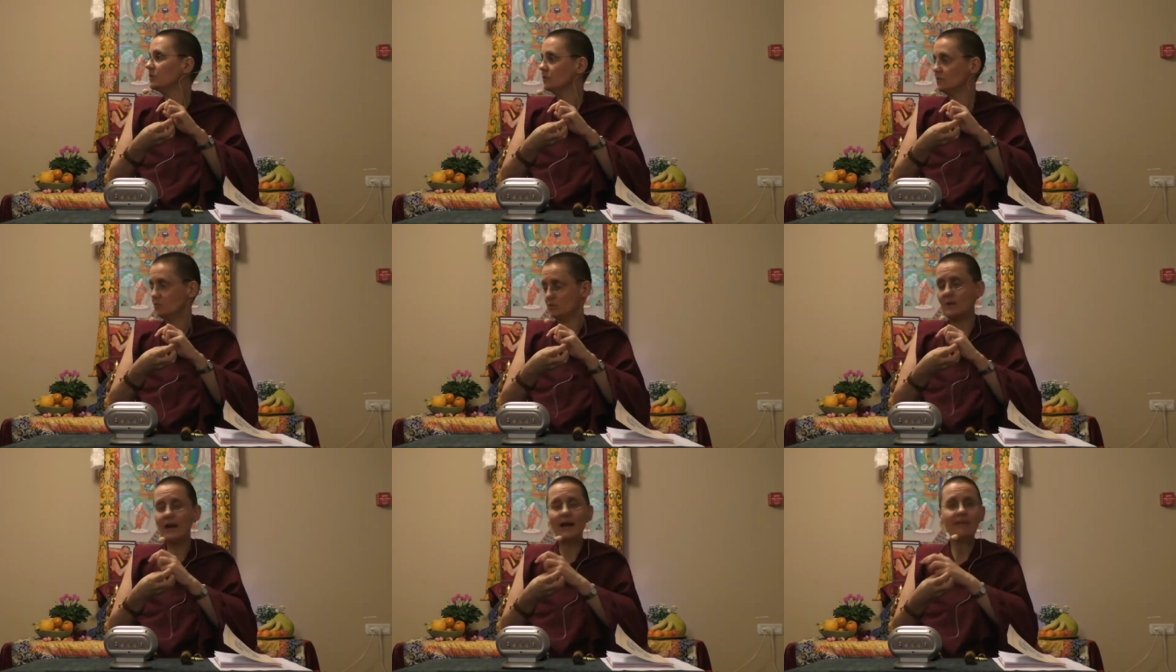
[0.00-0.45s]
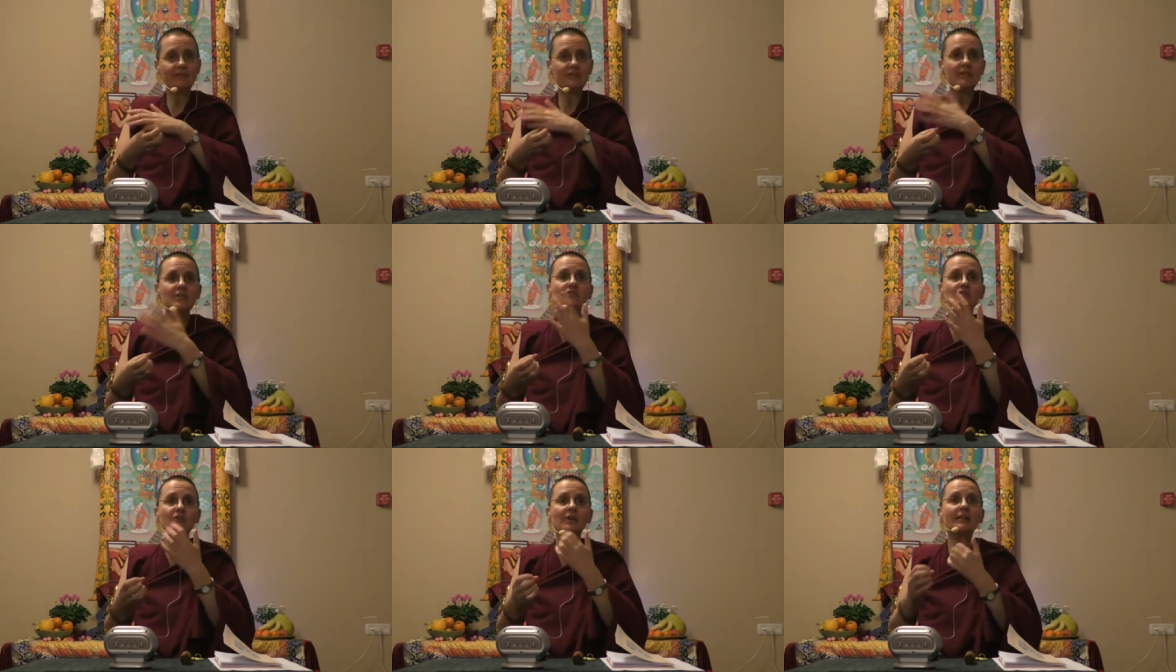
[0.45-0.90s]
You have it in
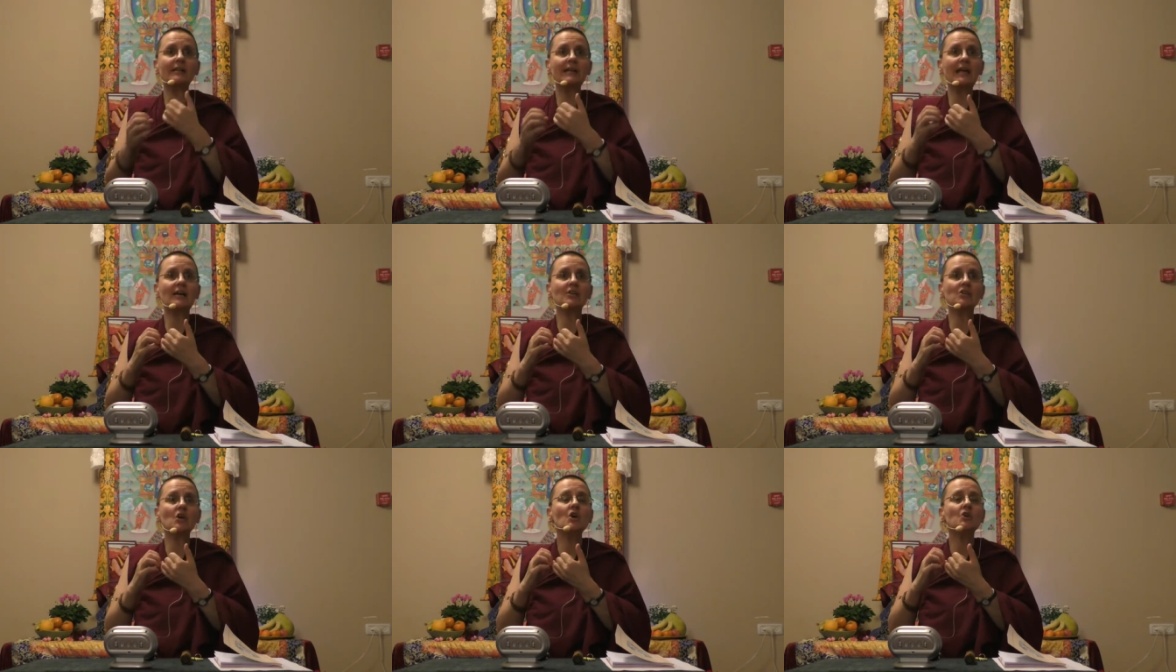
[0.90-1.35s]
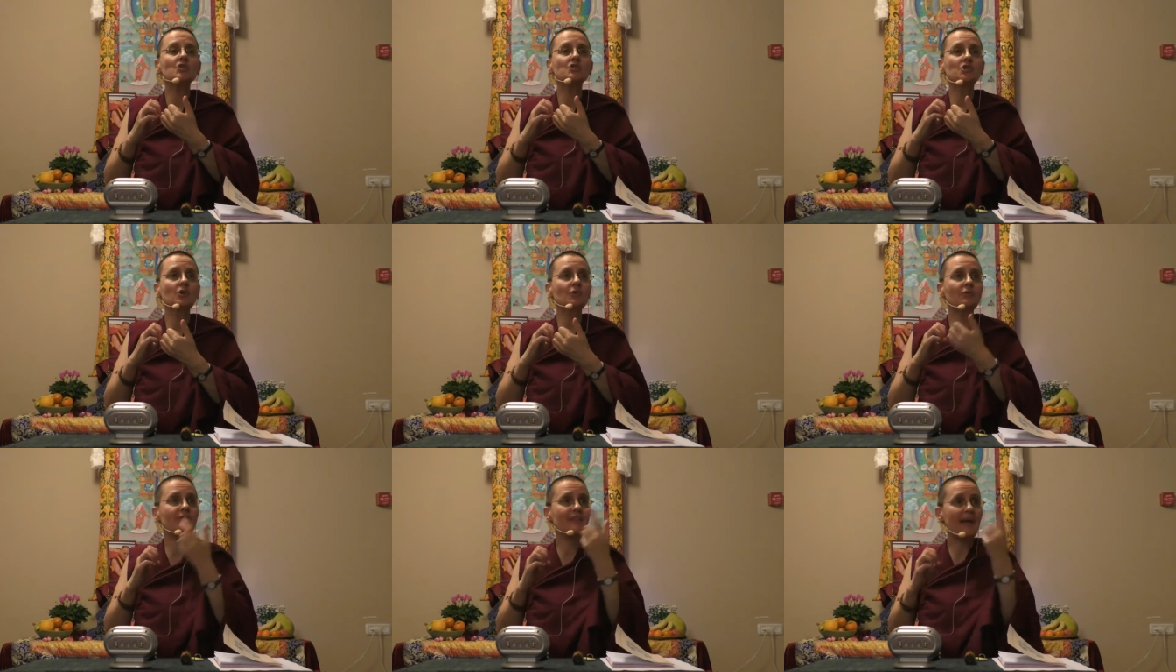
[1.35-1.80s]
Israel, yeah.
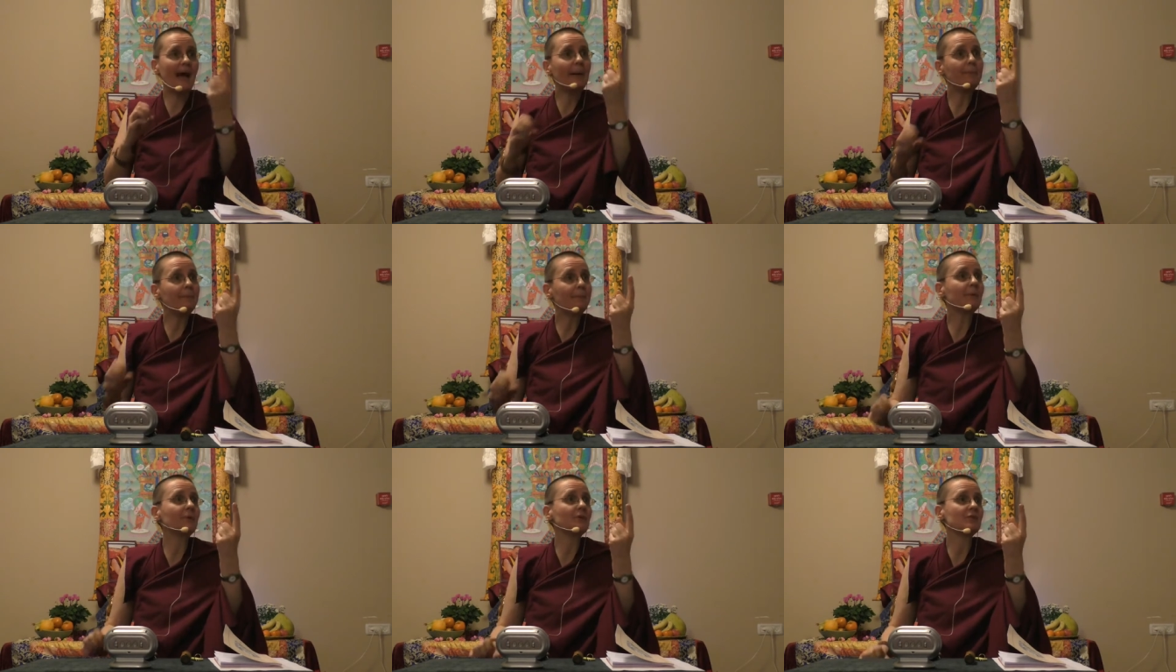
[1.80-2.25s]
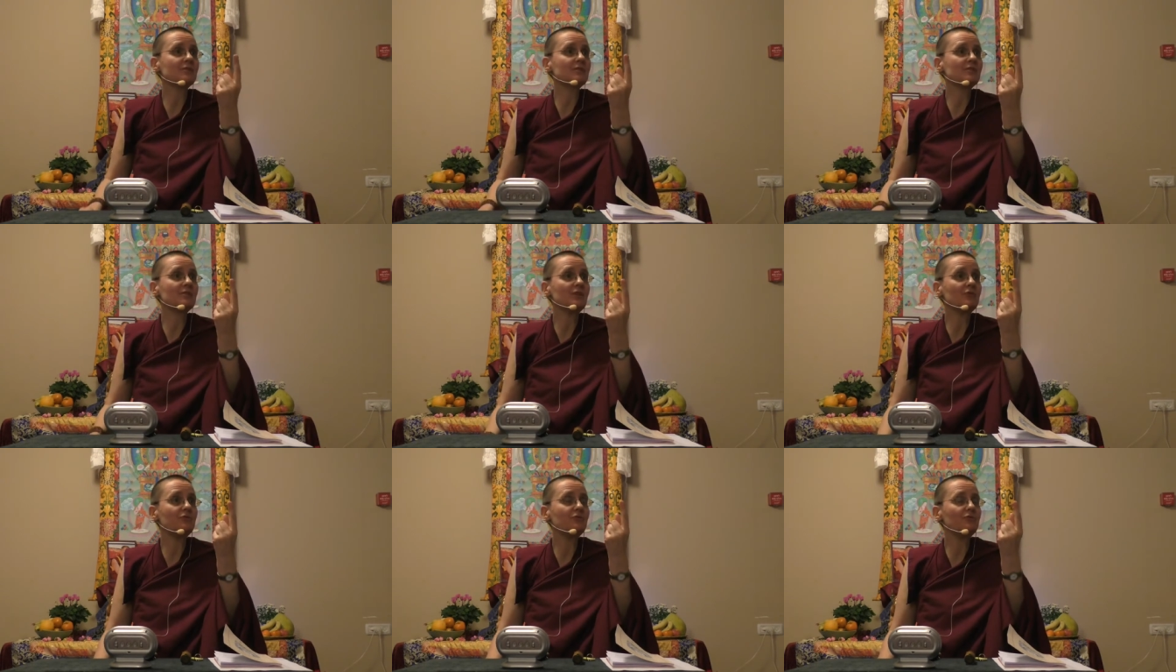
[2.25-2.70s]
So that
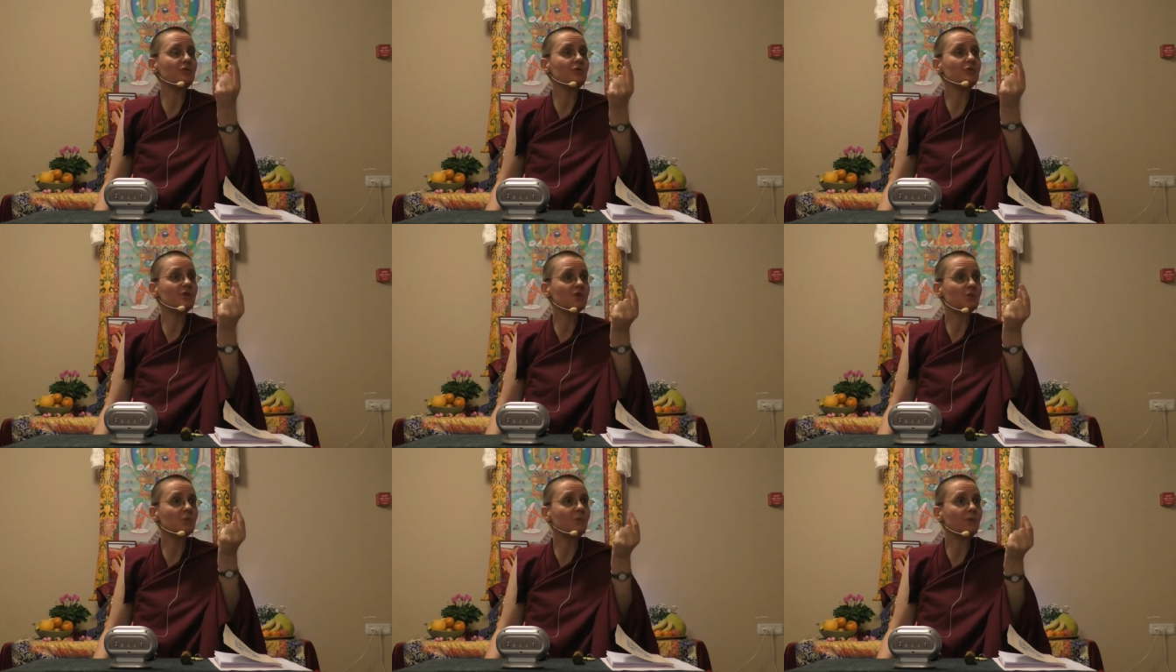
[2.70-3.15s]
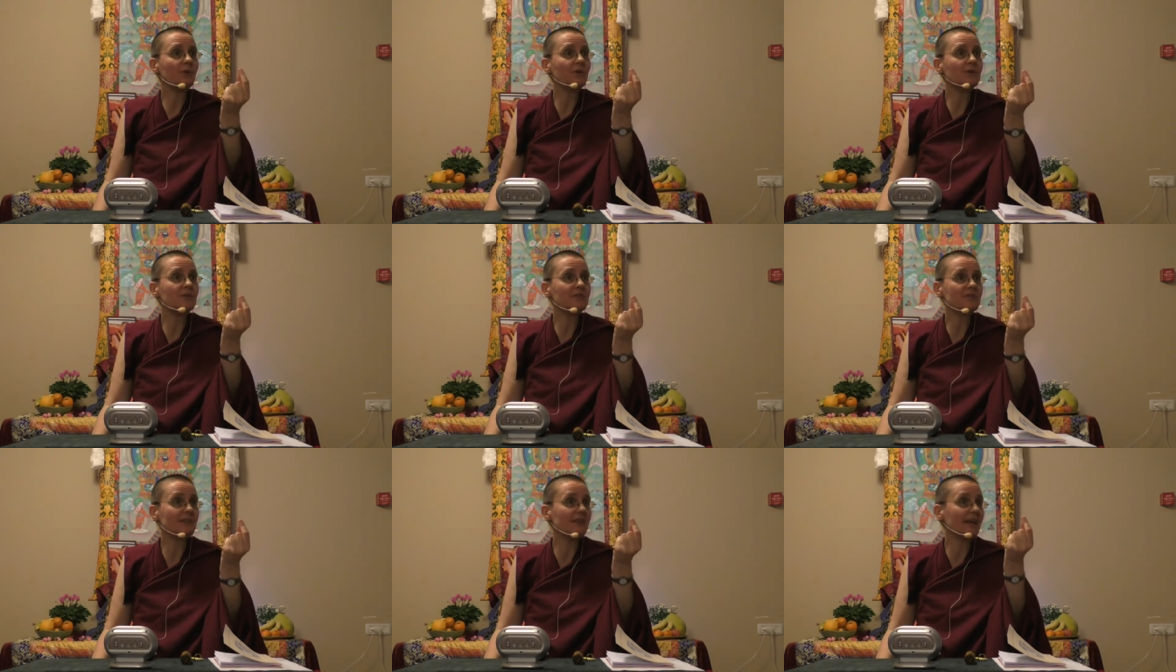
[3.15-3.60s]
person, if you
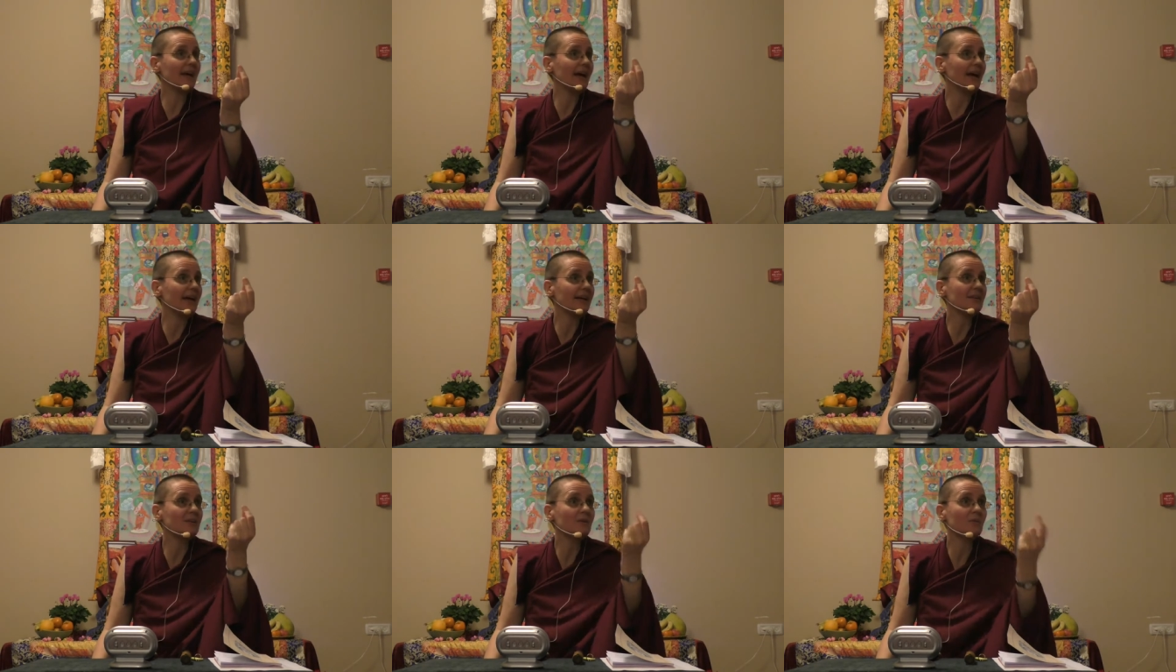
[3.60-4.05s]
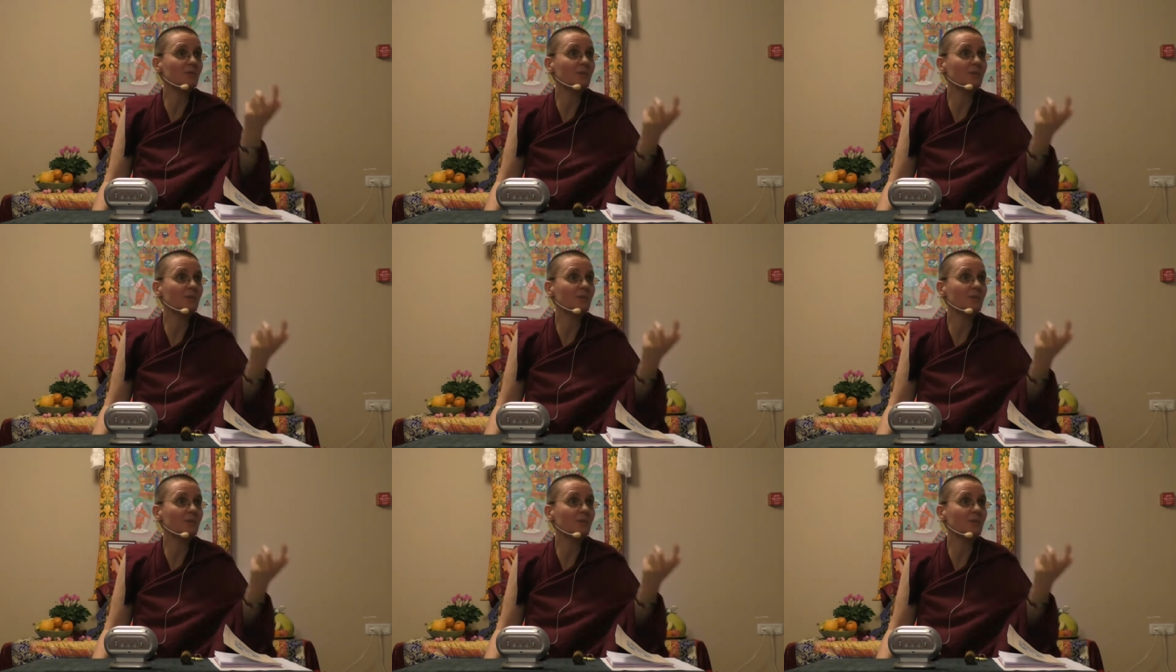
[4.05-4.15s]
experience that,